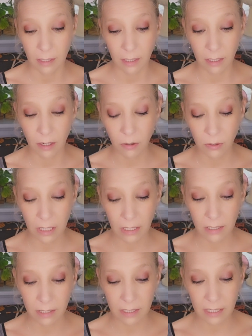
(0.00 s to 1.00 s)
They know
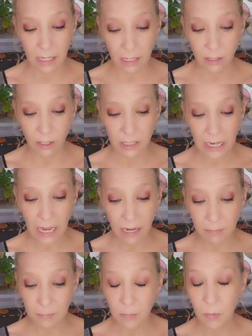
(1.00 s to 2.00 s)
this, taking their
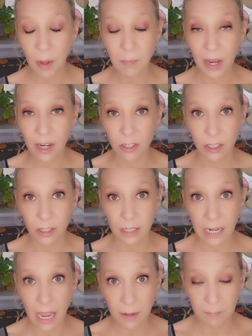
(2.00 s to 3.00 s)
time. Empires are
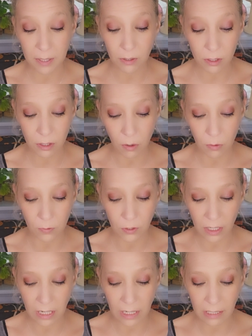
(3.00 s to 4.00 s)
not built
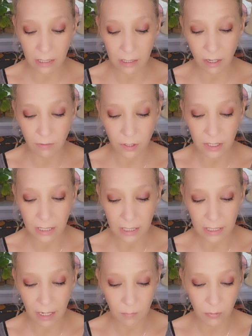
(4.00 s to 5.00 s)
overnight. The Lovers and the
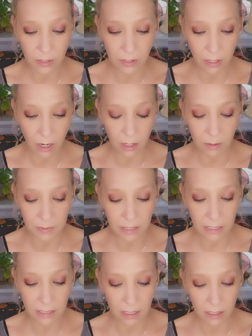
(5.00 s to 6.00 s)
Temperance card, please.